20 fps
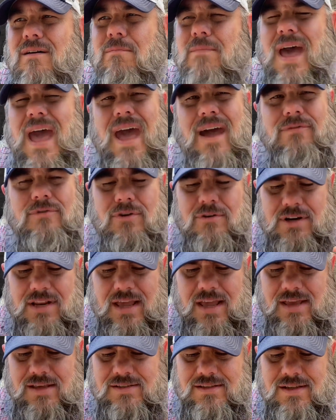
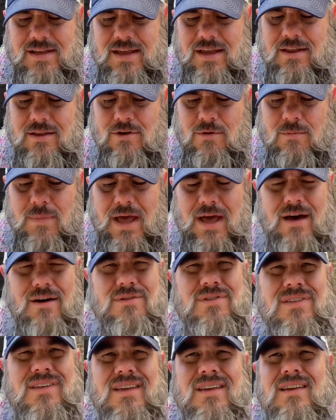aftertaste in your
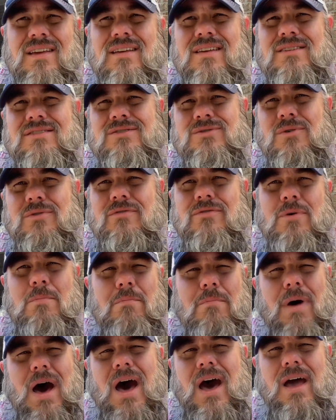mouth. Sort of a
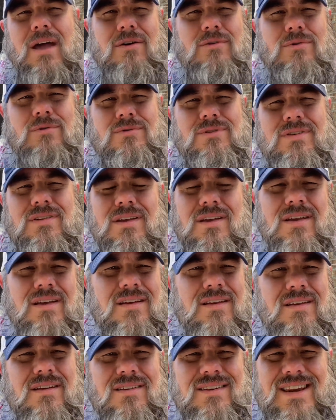mild
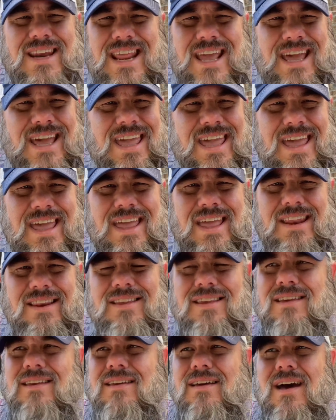nick
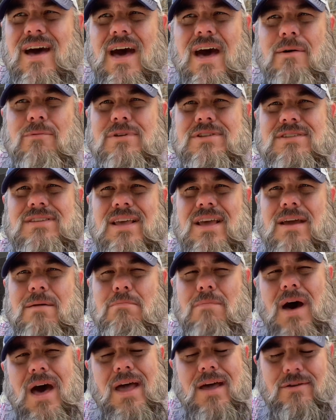hit, I would say.
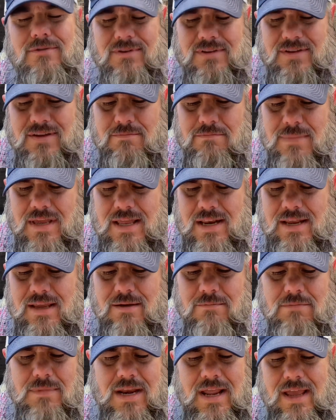Mild to
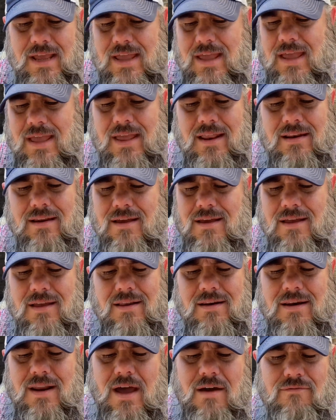medium nick hit.
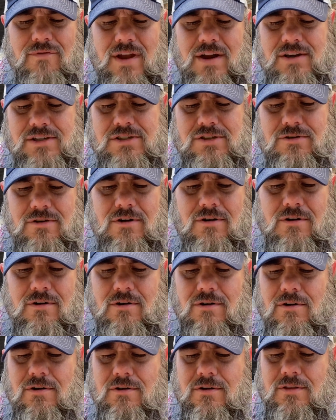Not very
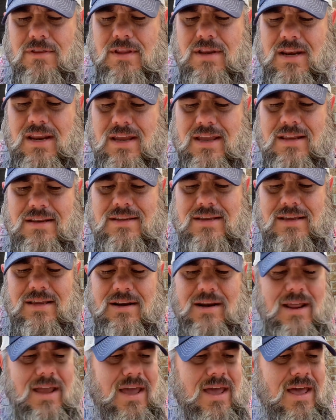strong on the
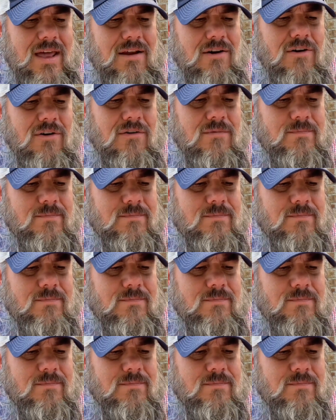nicotine at all.